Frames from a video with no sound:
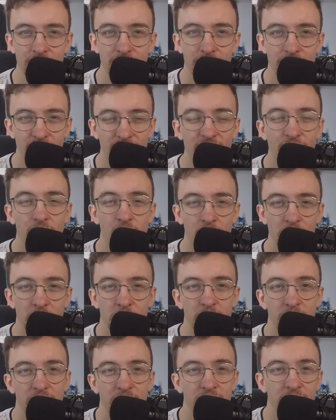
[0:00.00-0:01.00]
4-1
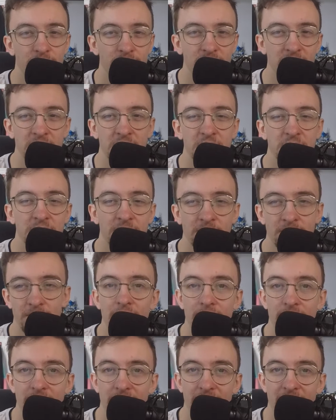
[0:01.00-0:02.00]
Spurs, easy.
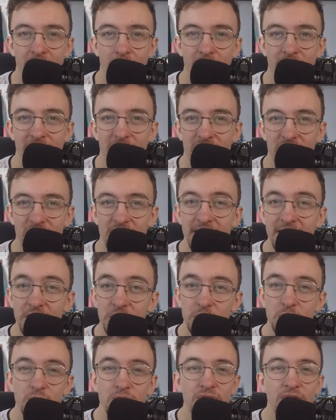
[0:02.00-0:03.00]
And now we have
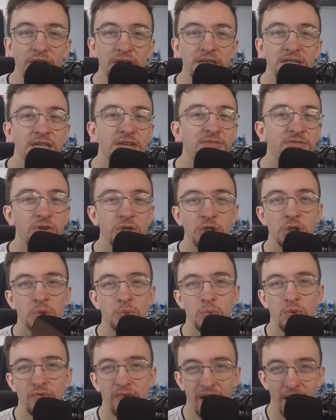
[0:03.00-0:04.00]
Leeds United
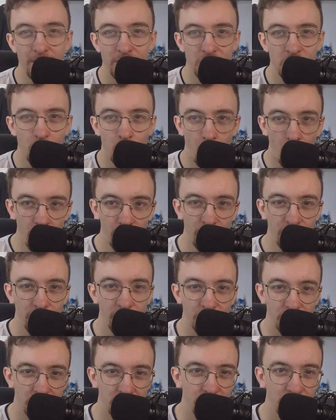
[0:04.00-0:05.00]
versus Wolverhampton
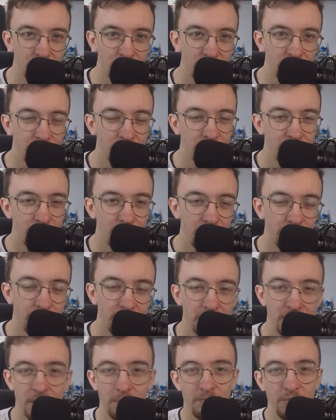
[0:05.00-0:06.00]
Wanderers.
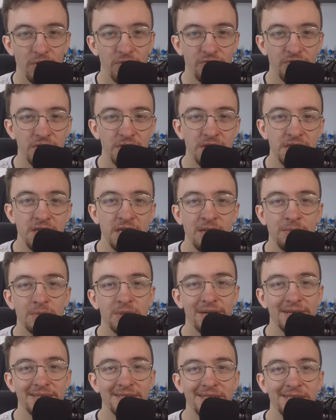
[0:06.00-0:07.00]
Now both these
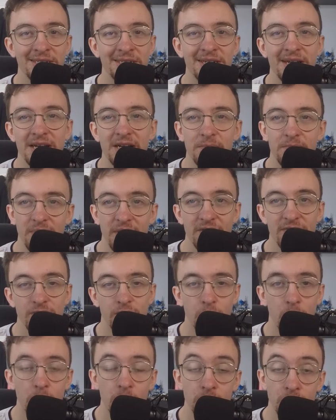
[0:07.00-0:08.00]
teams last season had a bit of a
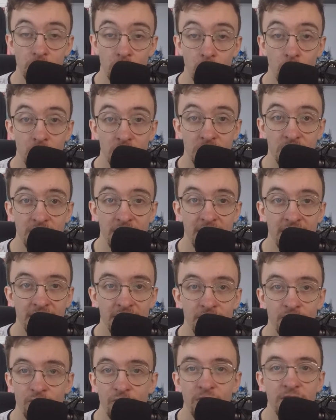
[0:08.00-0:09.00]
wobble towards the
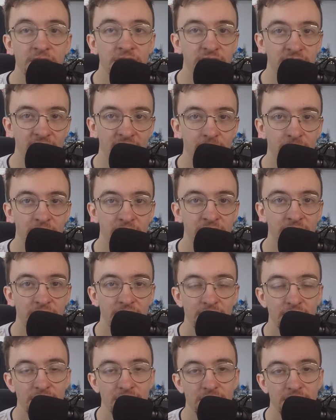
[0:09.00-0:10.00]
end and really dipped
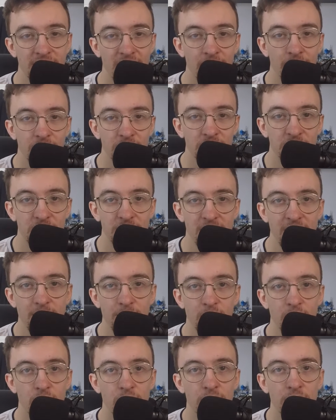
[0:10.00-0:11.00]
down the
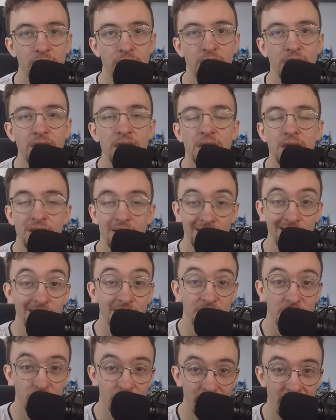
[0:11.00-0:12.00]
table.
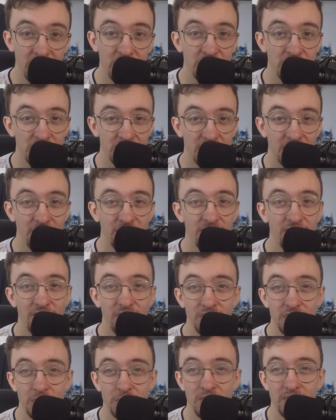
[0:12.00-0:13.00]
Leeds especially as they
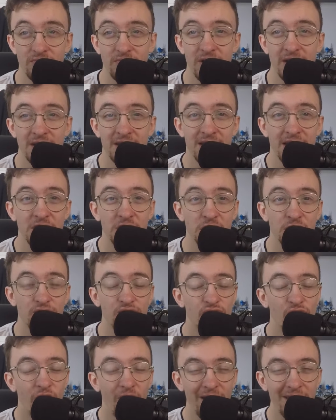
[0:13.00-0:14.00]
flirted with relegation
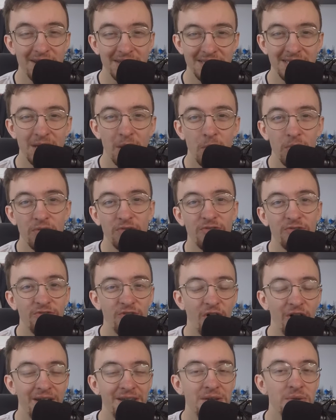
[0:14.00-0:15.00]
right until the
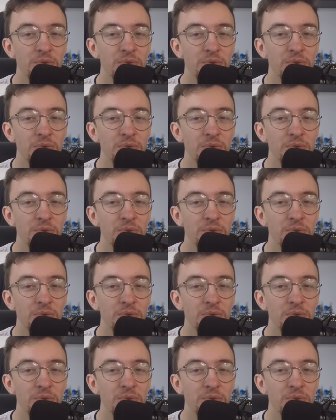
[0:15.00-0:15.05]
final